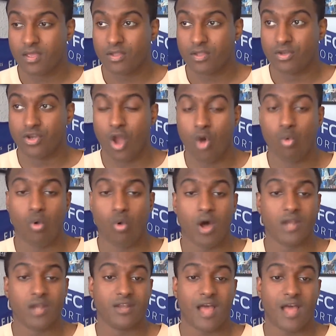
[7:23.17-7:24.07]

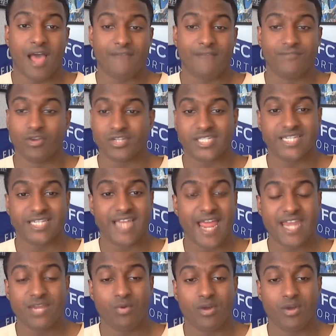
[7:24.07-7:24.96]
I've not seen
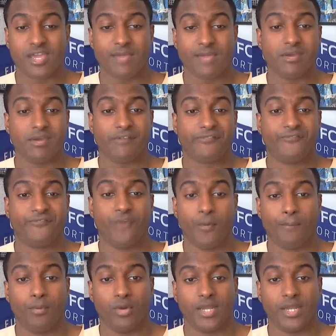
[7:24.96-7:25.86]
anyone give me a
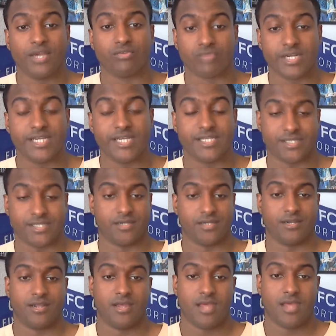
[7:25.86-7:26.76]
footballing
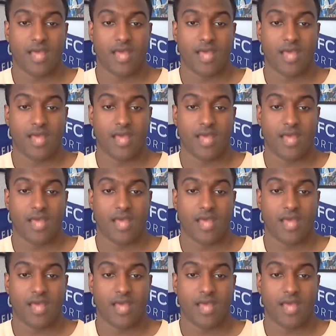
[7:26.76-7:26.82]
reason